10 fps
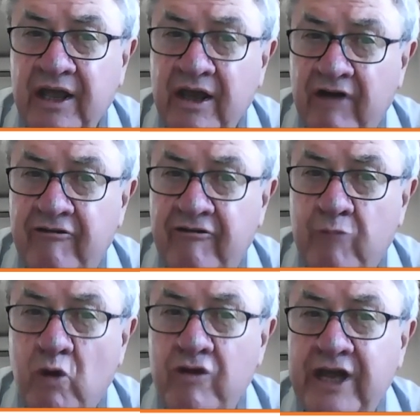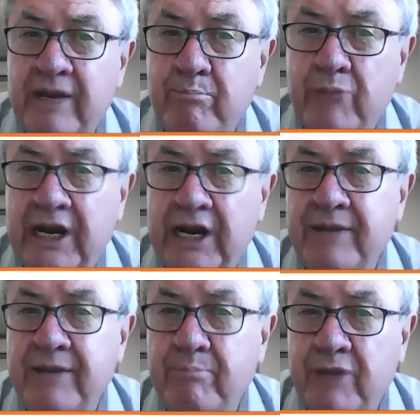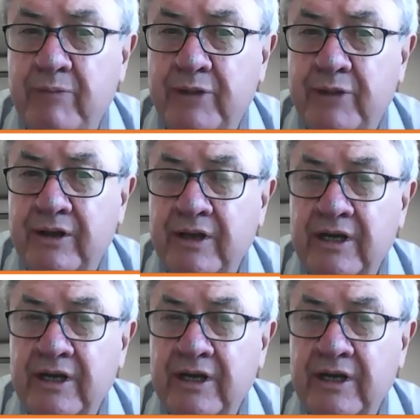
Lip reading: of more than 1 million people